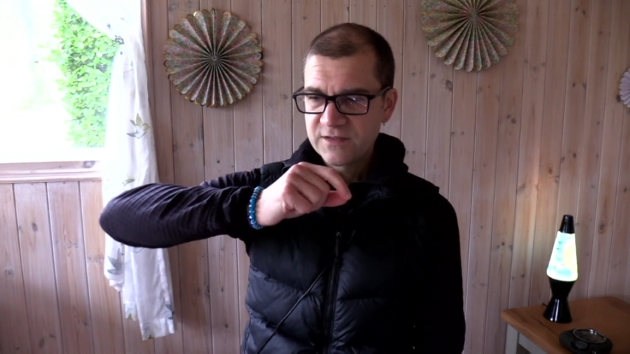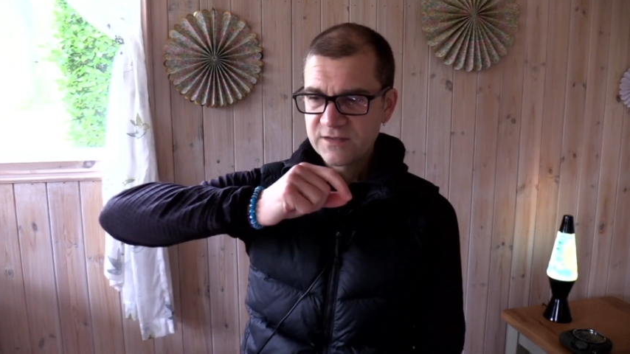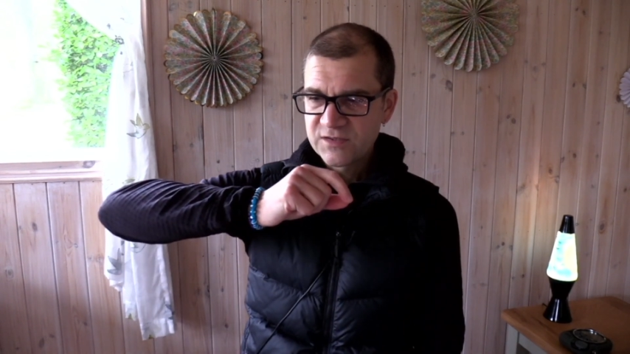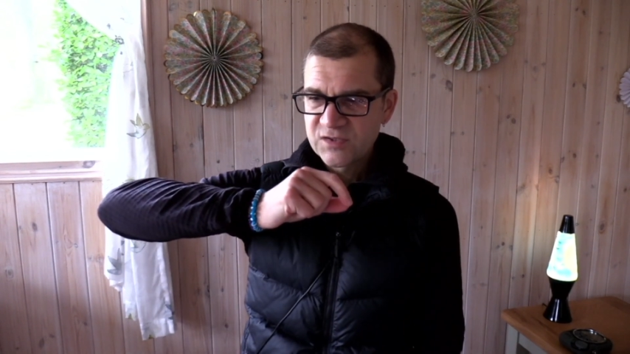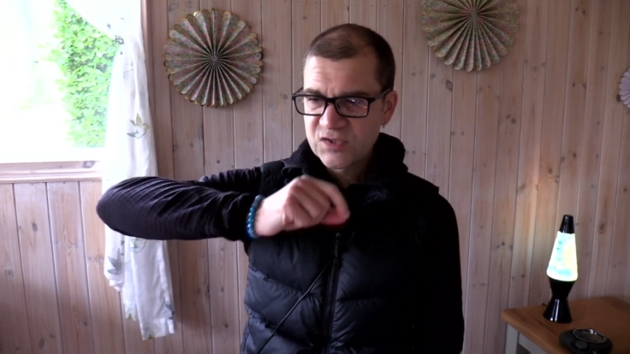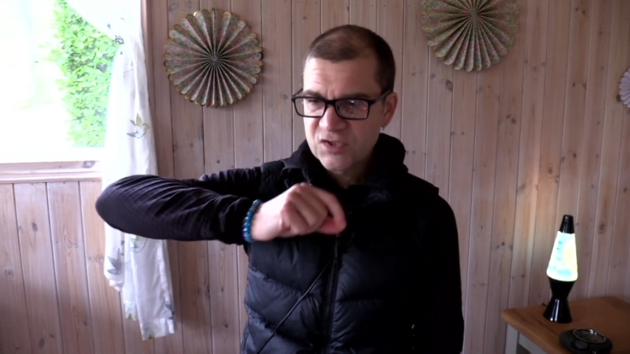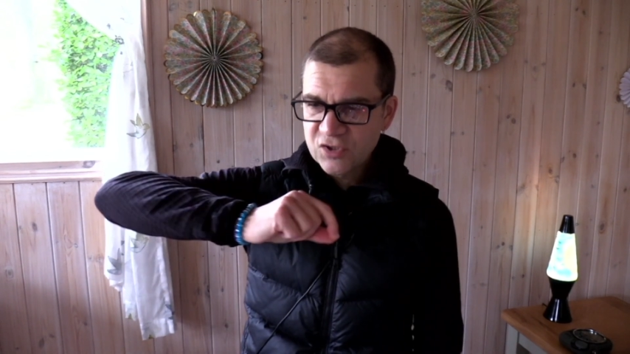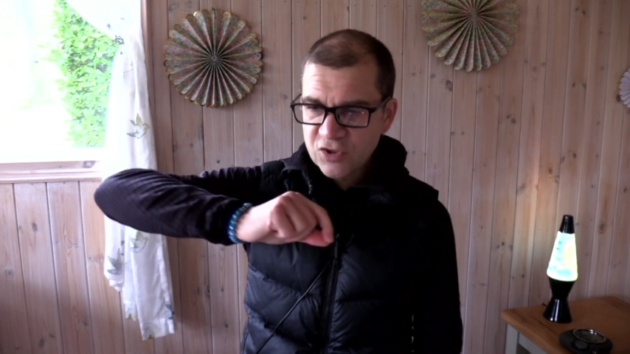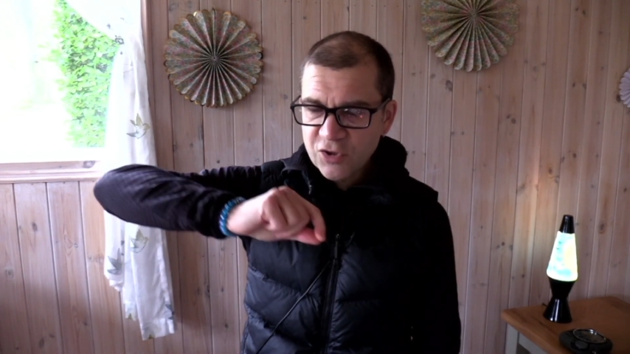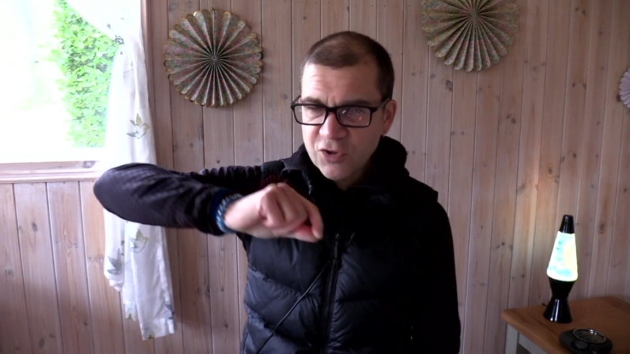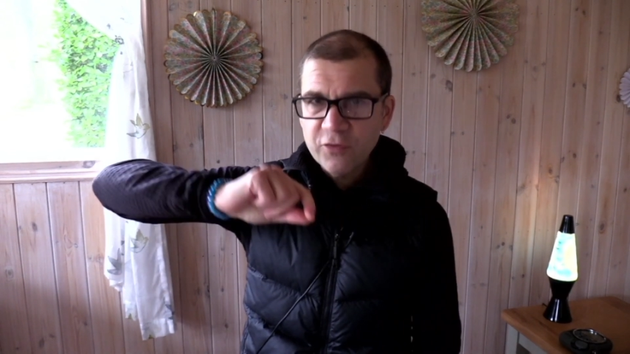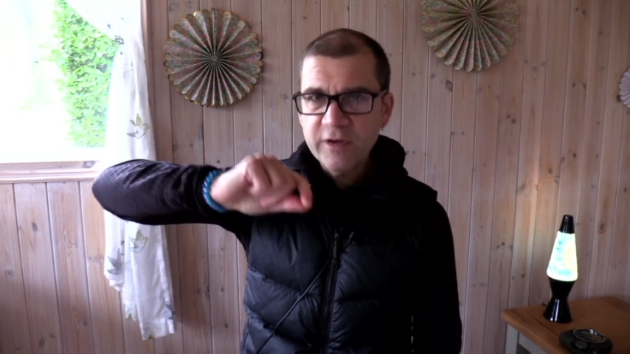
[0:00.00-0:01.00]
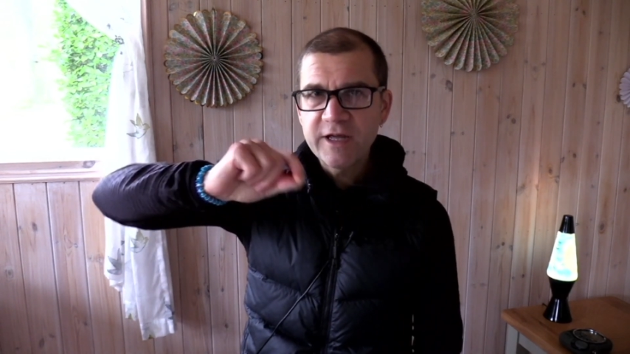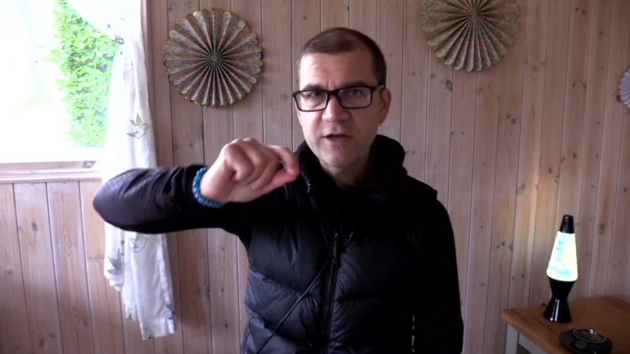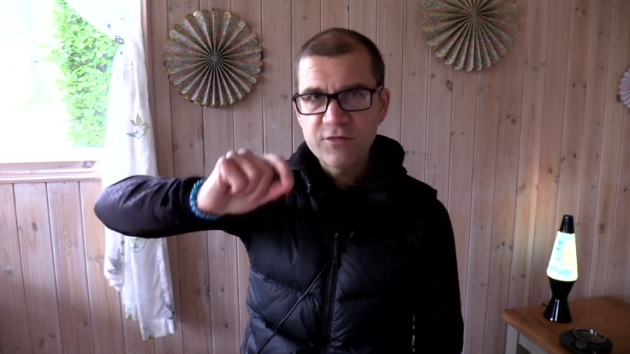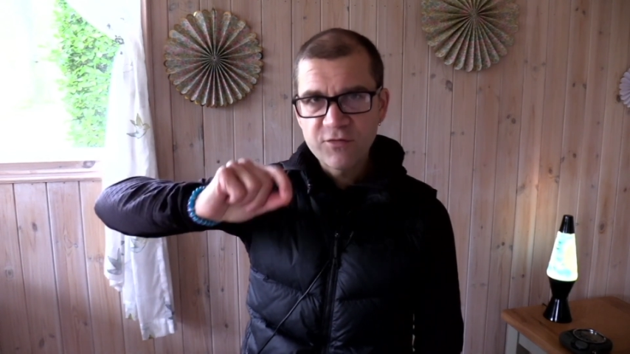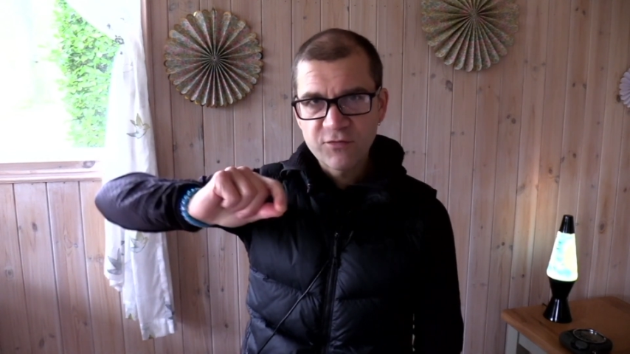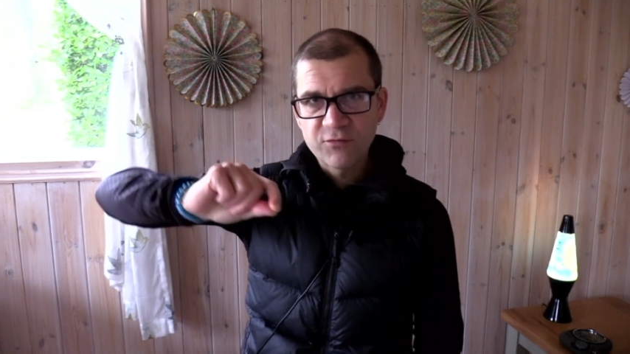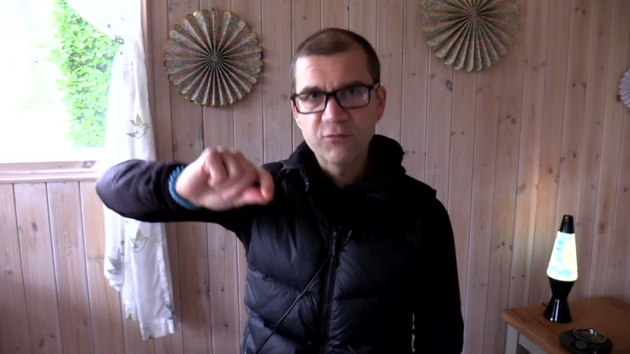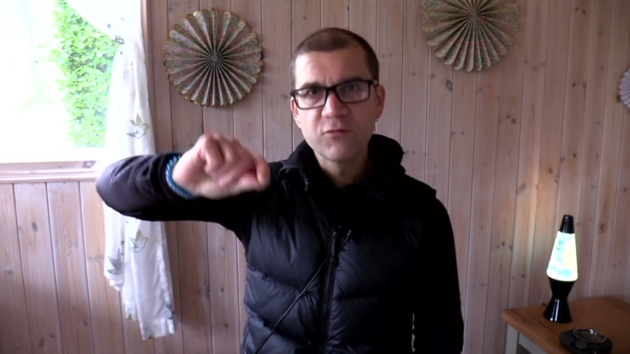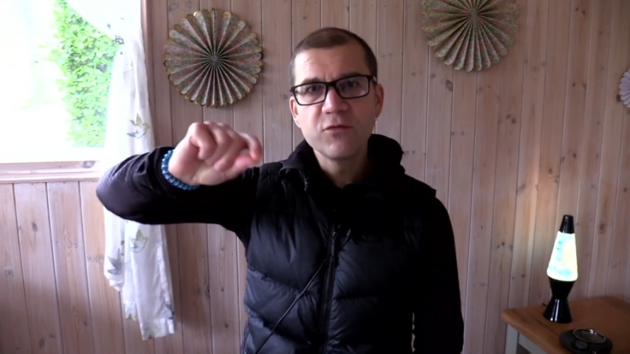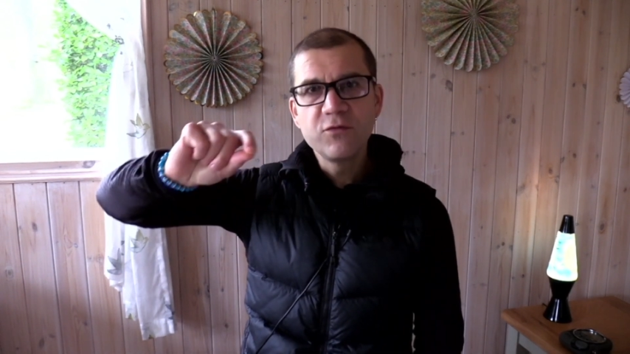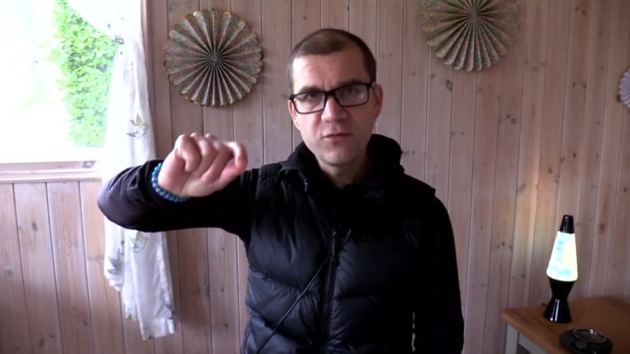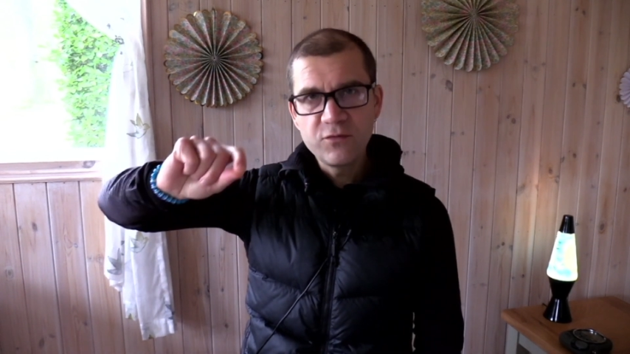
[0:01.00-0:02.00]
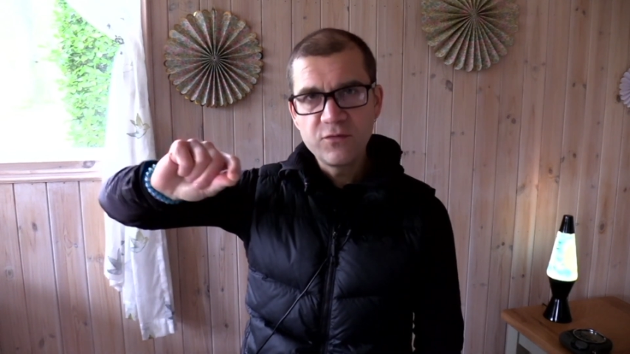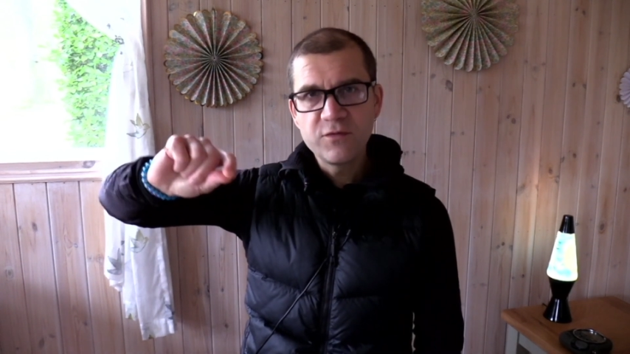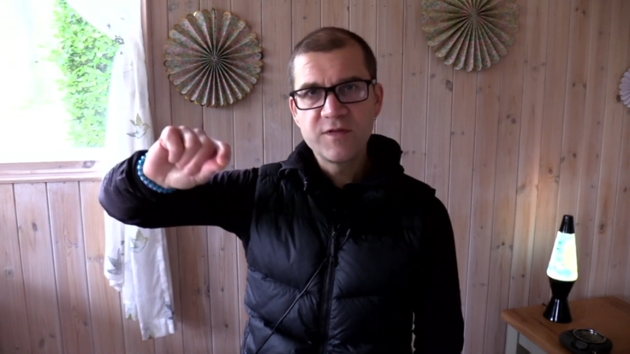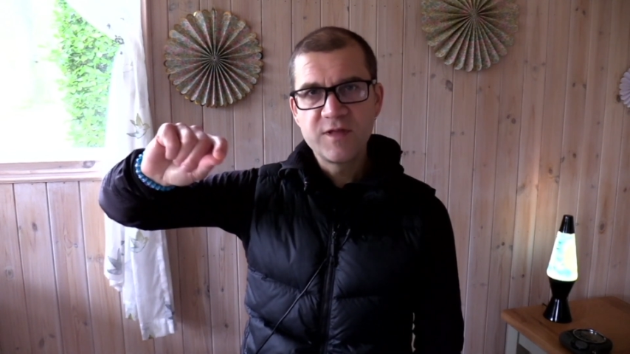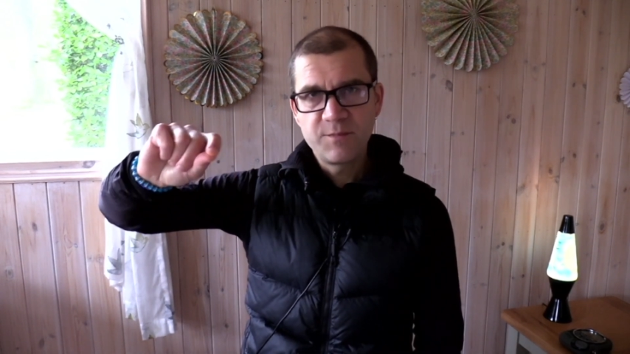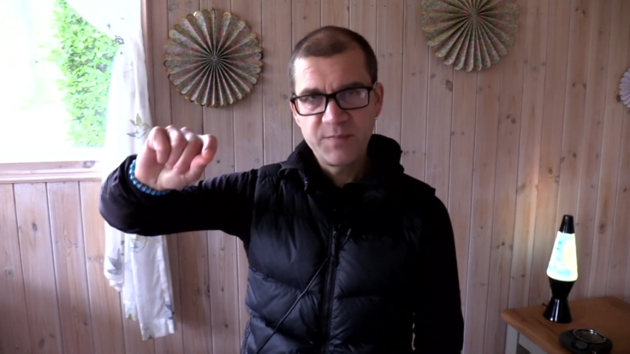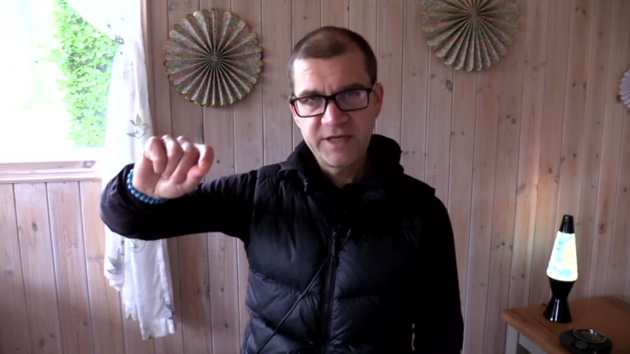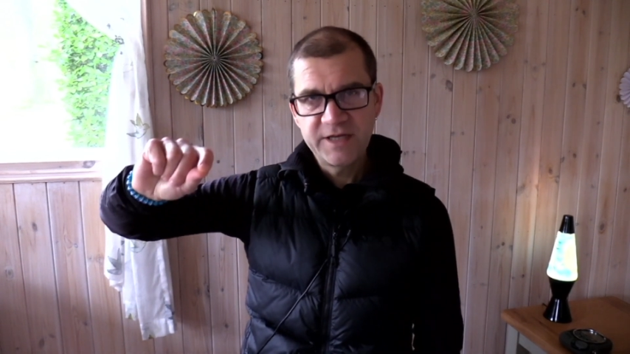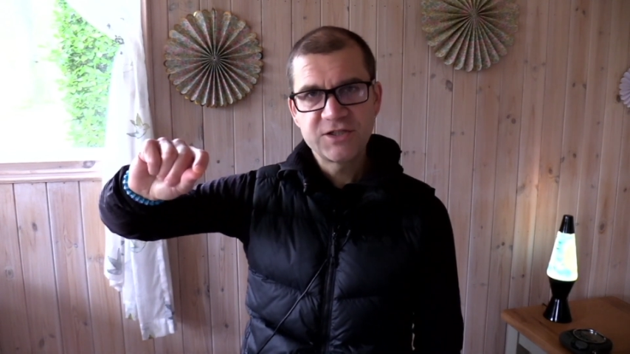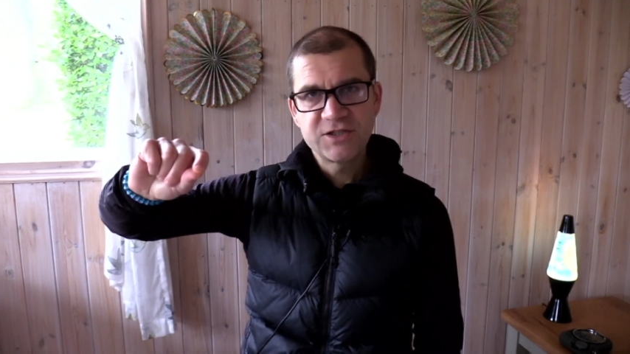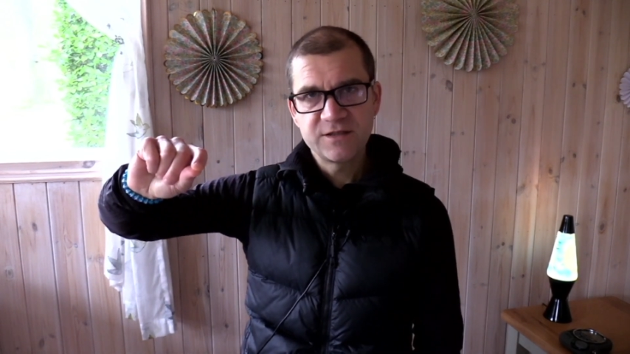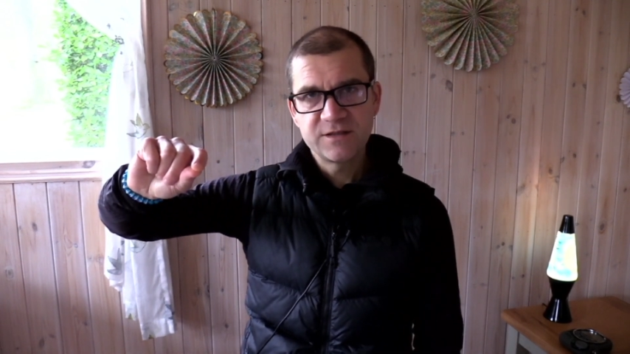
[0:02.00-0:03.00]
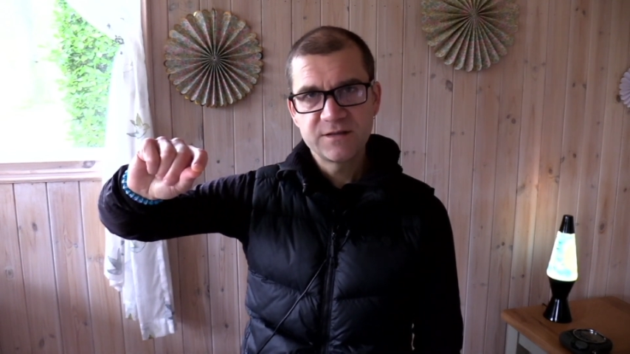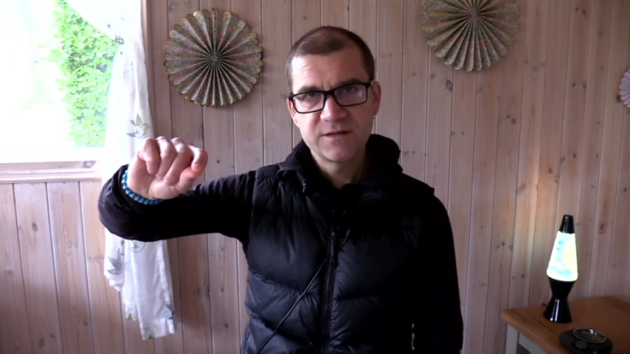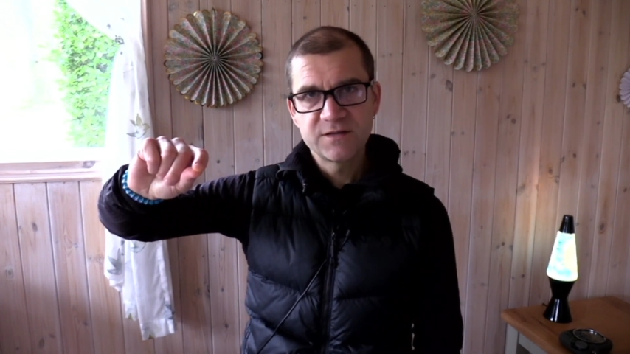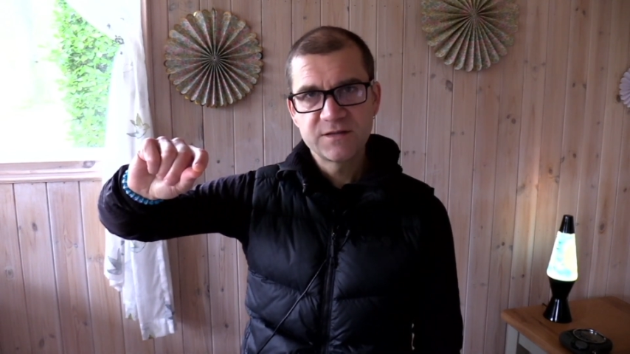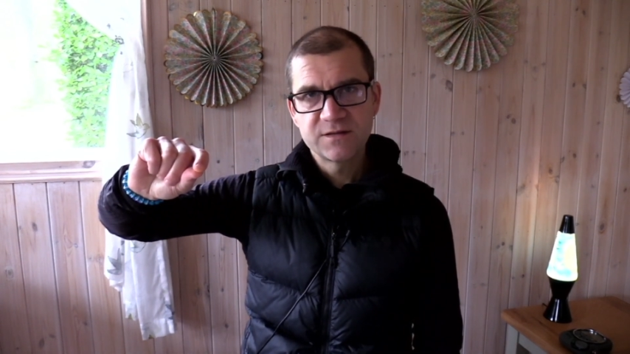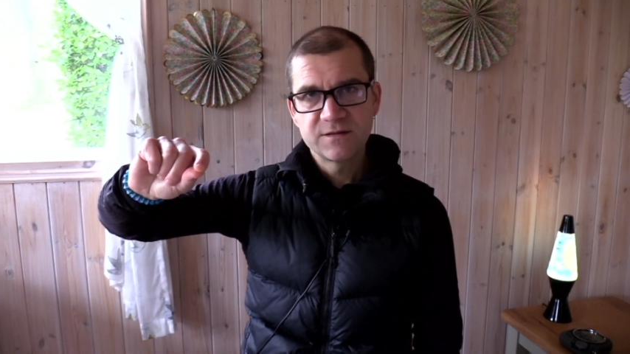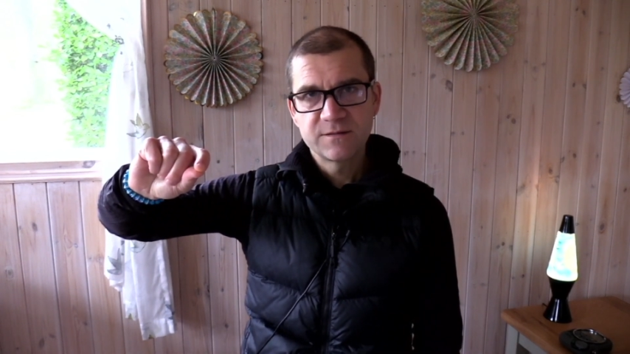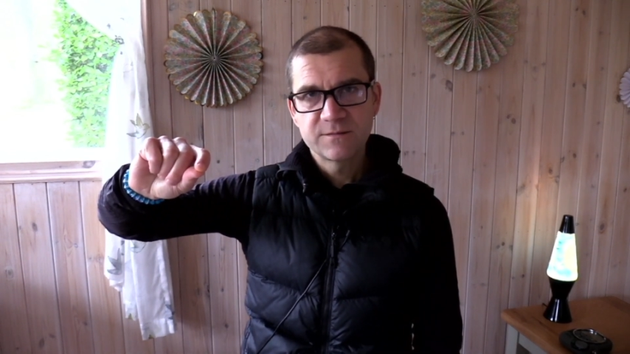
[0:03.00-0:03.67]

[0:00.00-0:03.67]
slurring through the pitches